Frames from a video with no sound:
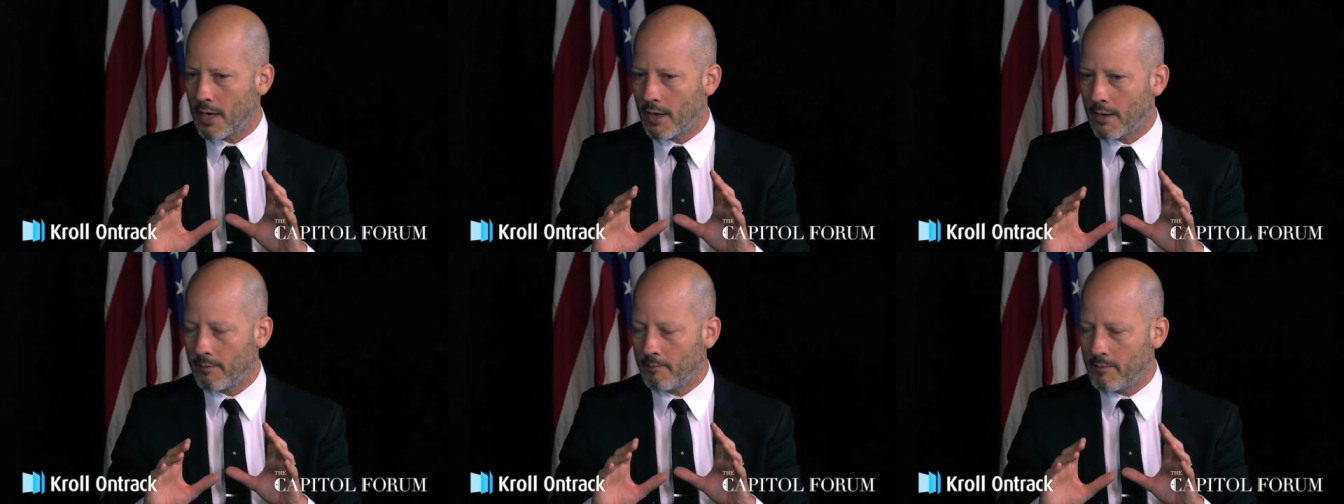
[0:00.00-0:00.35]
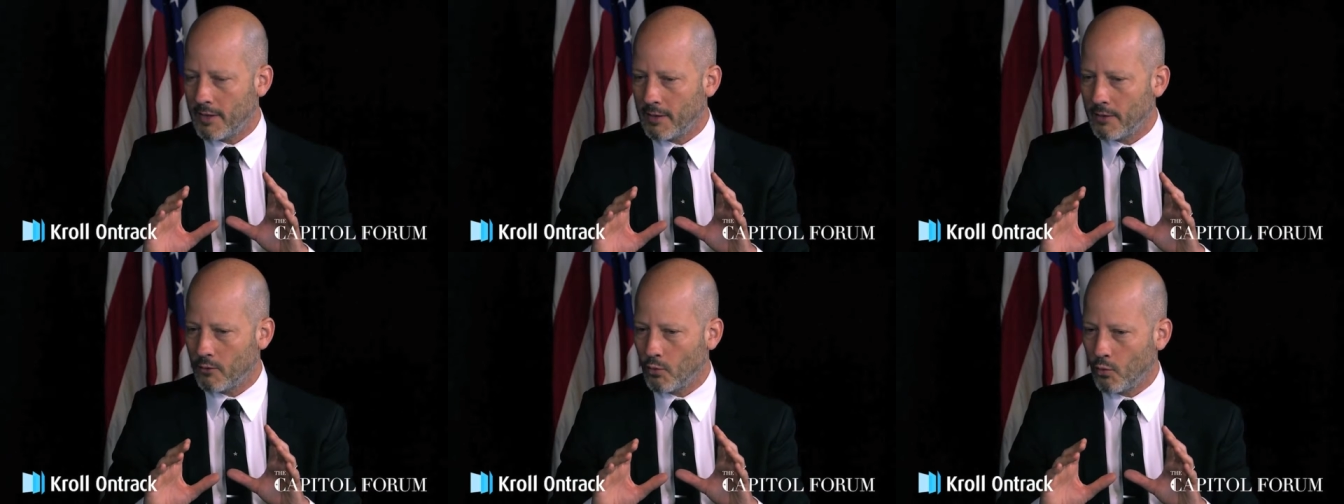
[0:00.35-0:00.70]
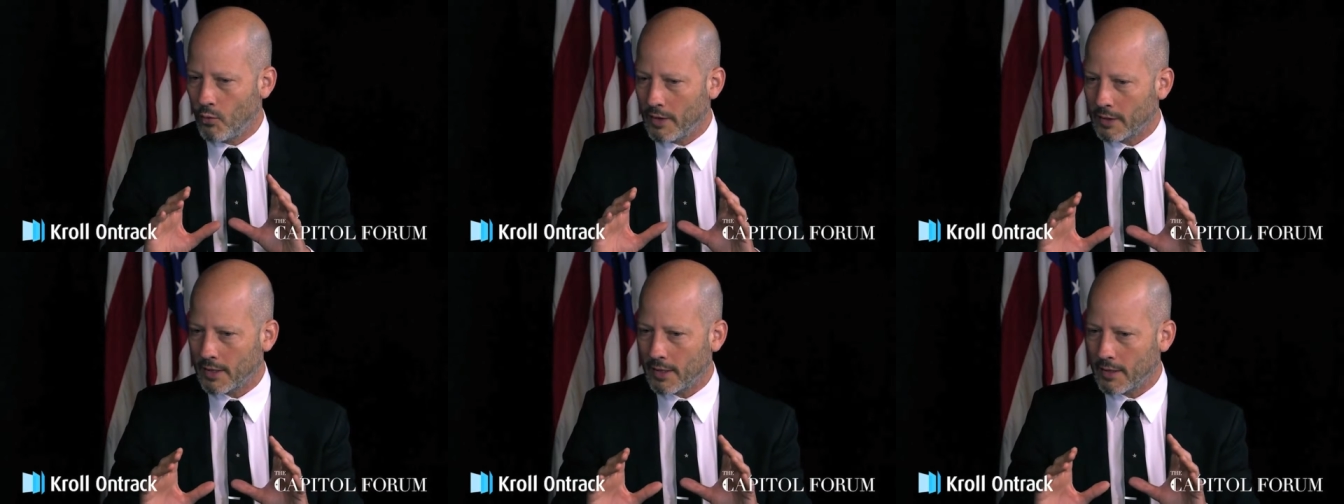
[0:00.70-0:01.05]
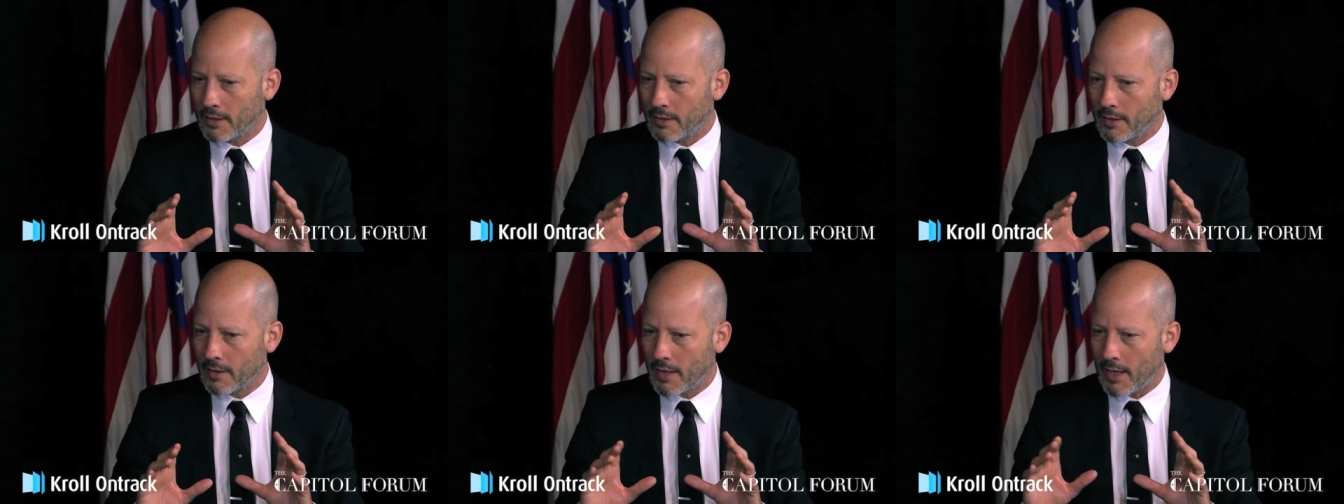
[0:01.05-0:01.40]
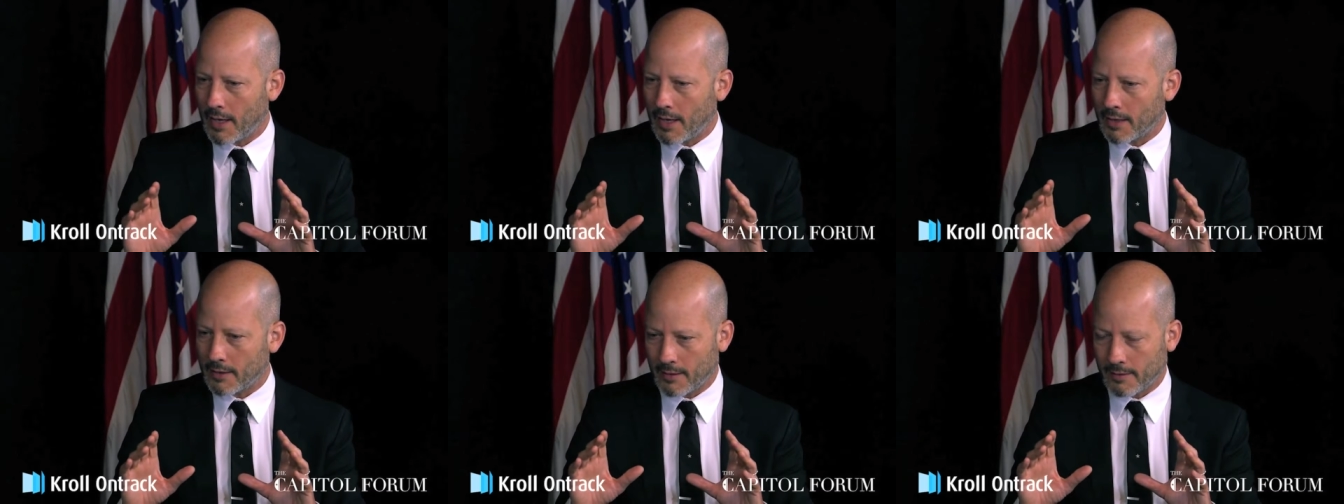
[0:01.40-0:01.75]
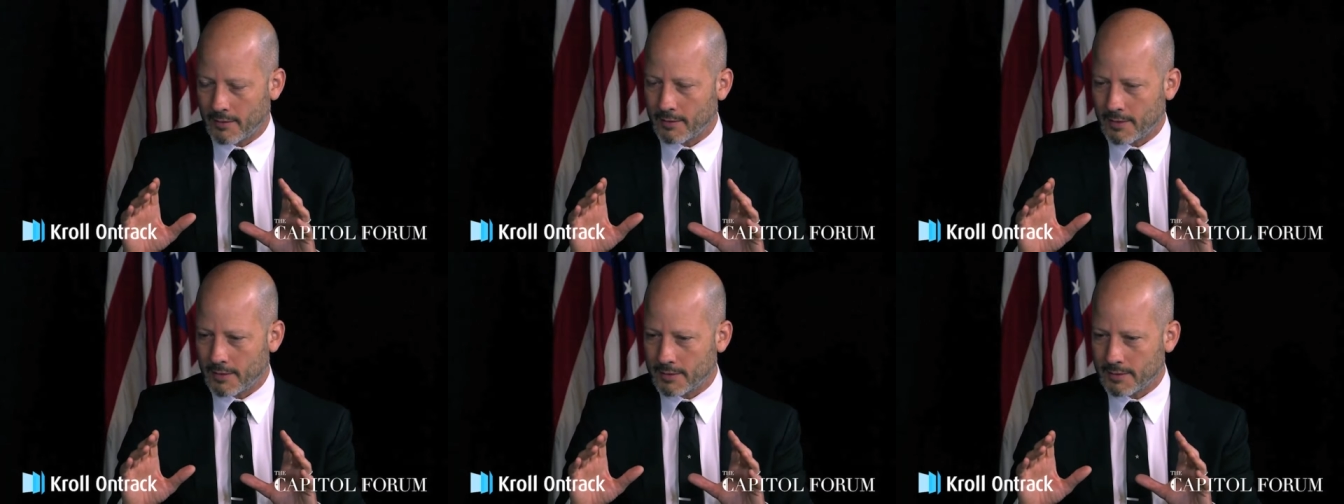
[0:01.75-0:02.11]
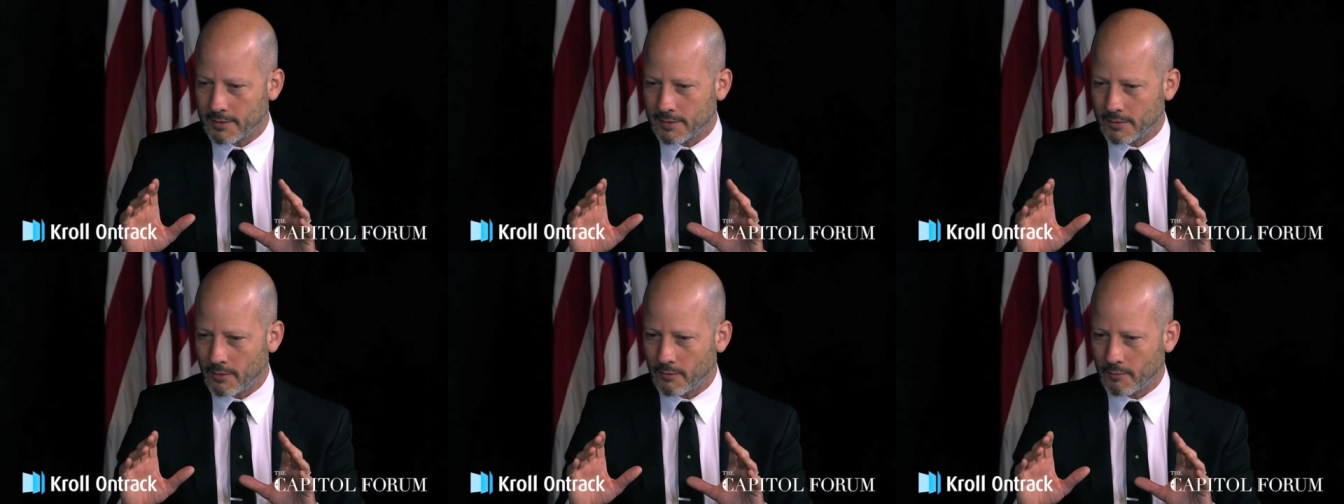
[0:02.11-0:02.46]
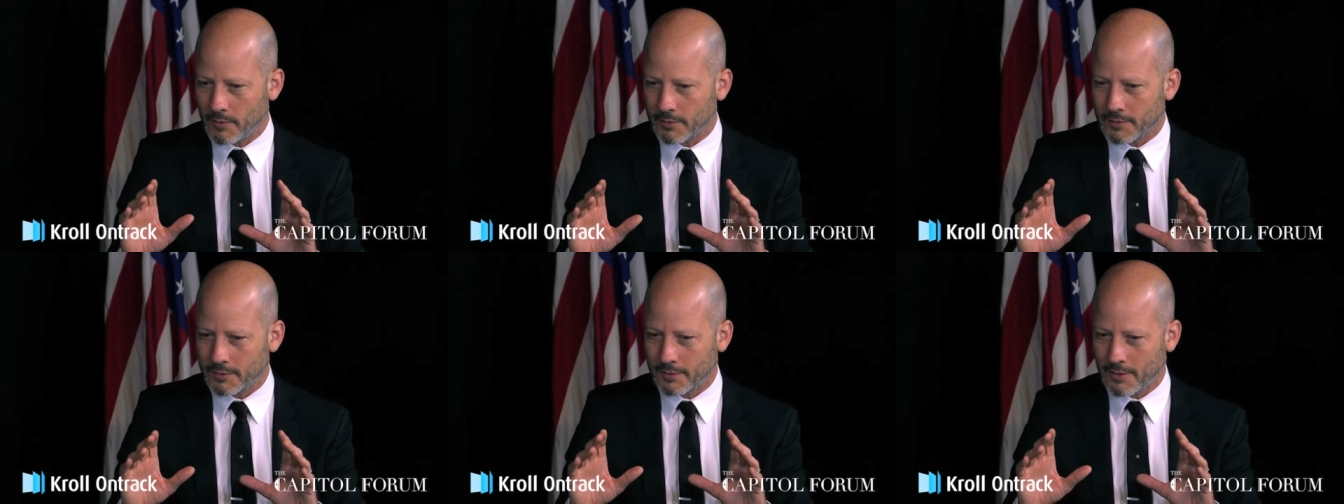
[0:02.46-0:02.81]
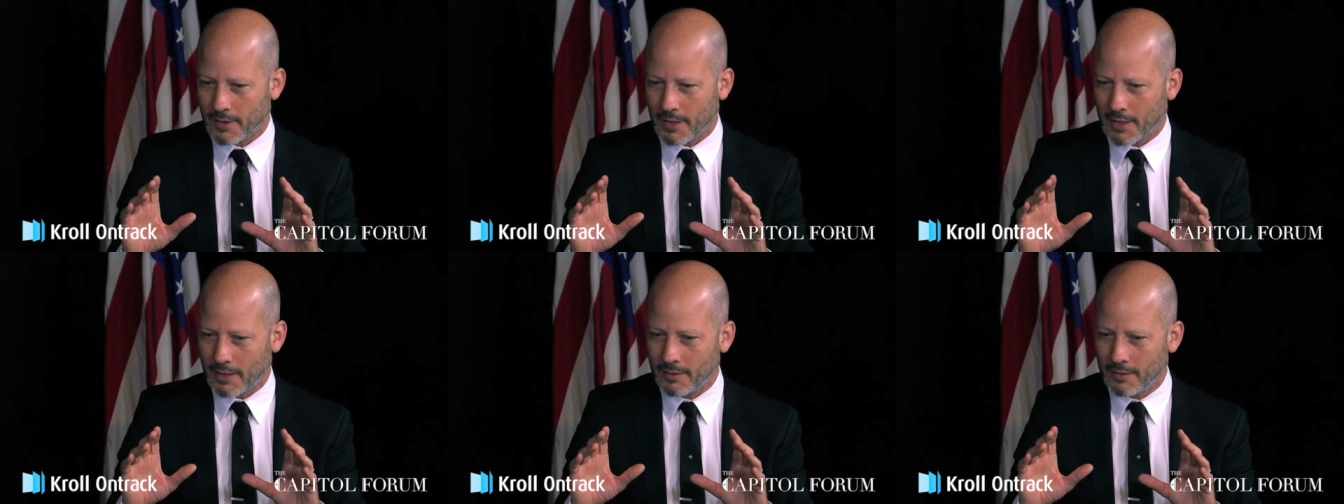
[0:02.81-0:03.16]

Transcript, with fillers: uh, being willing, and I think this is almost uh,